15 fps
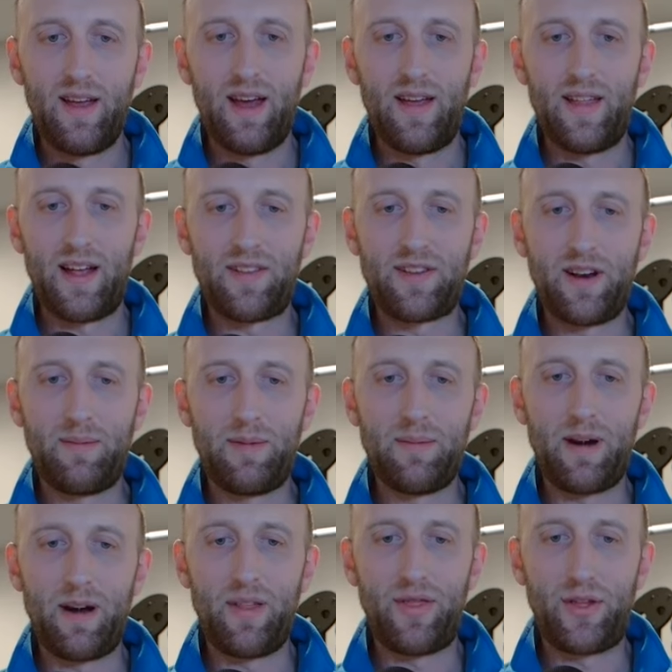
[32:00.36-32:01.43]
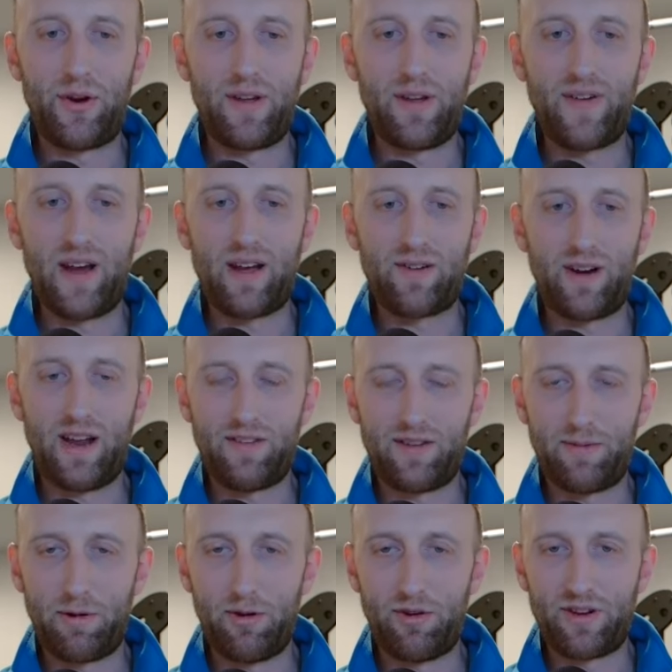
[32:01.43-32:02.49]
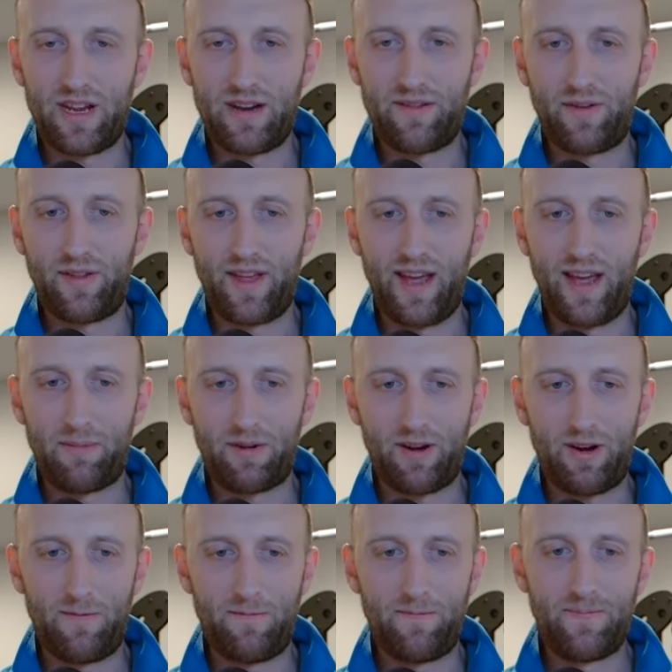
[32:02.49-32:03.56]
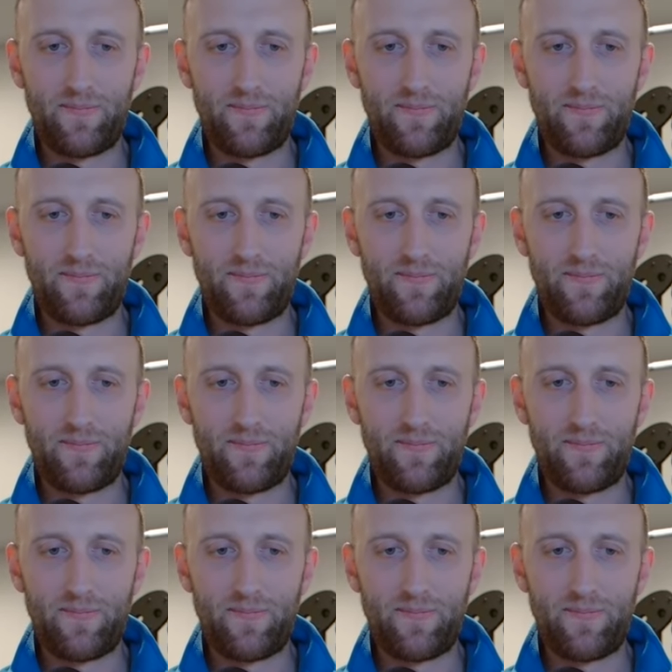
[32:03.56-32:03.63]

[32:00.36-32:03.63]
And that's going to be about 35 grams of protein for the hamburger.